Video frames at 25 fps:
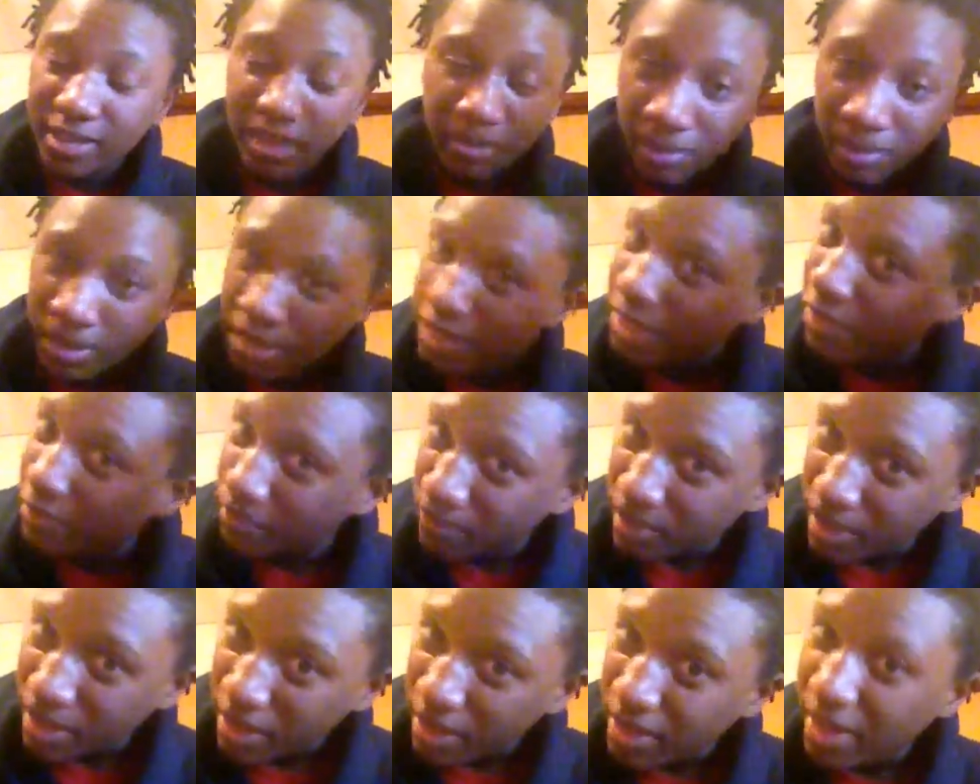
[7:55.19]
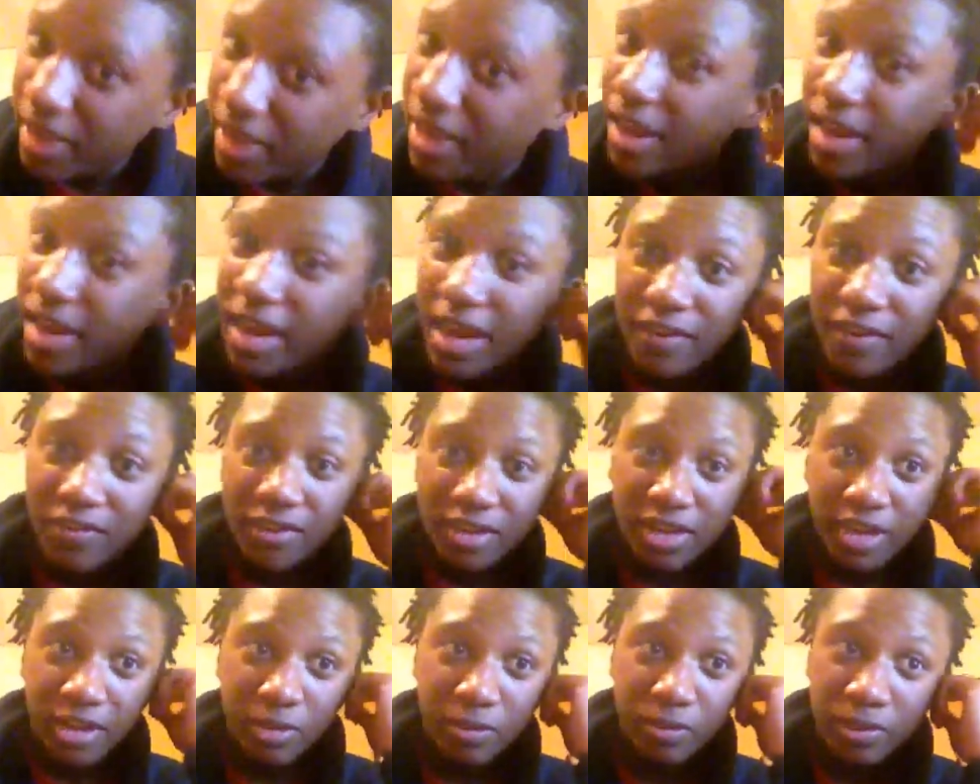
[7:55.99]
And believe me,
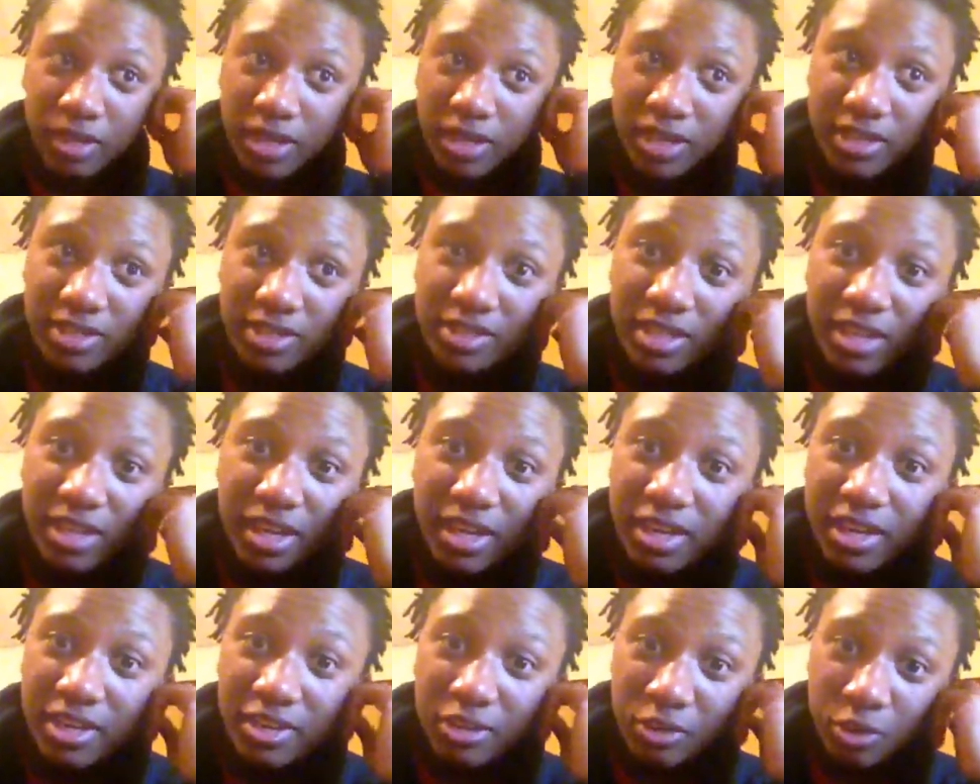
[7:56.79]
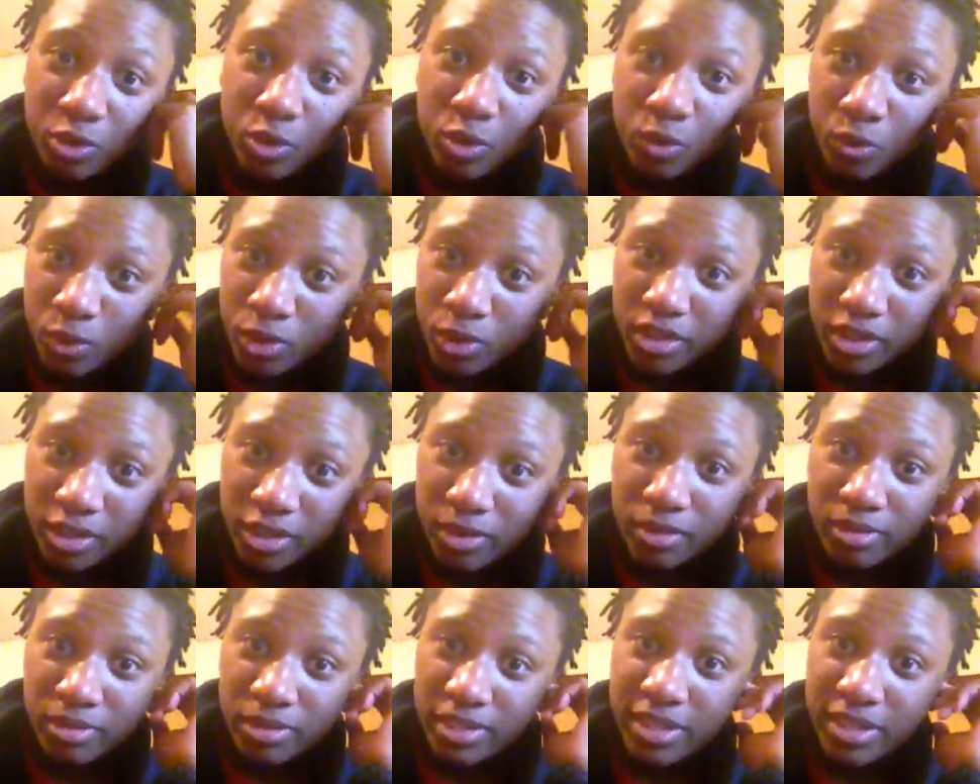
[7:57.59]
after eight weeks, you want to
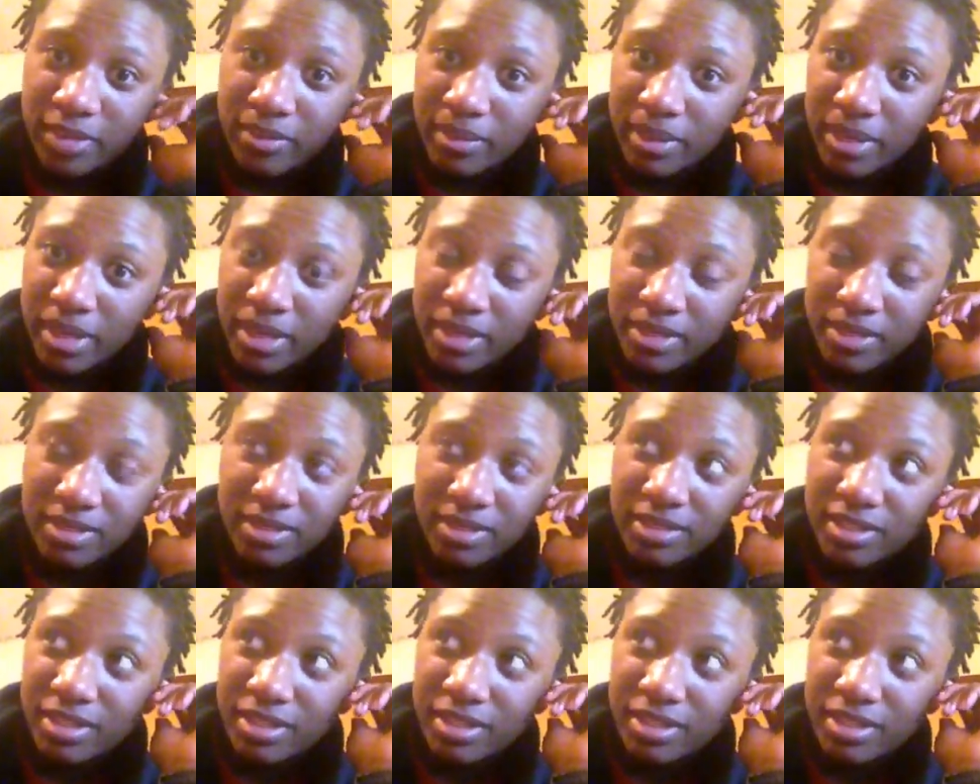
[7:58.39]
go on town pass.